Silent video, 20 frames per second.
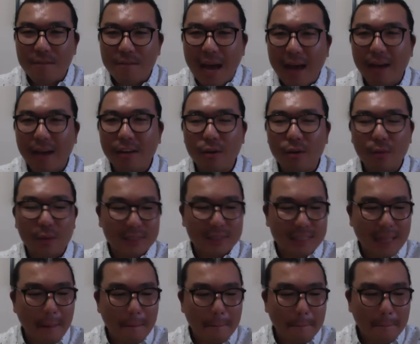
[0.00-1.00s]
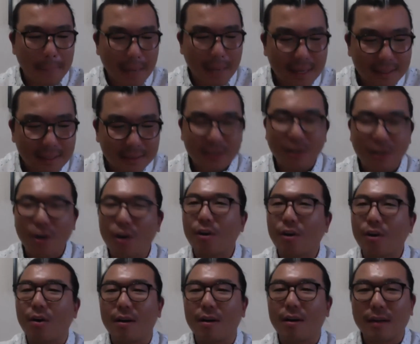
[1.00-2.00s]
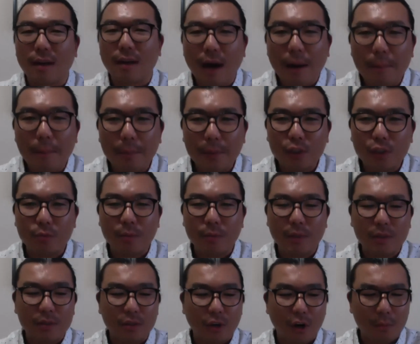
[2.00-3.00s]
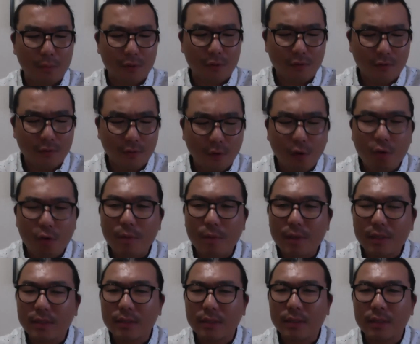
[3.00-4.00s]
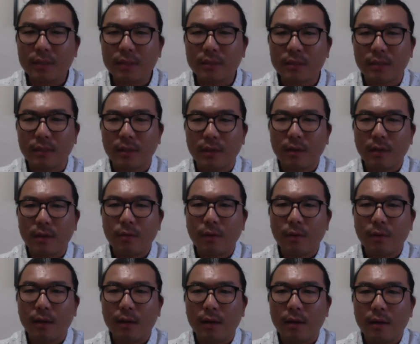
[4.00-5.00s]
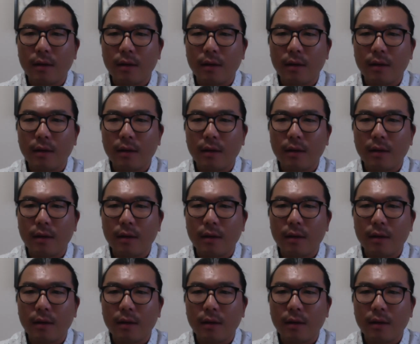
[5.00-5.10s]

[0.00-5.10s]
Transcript: value is not based on our accomplishments, our performances, right?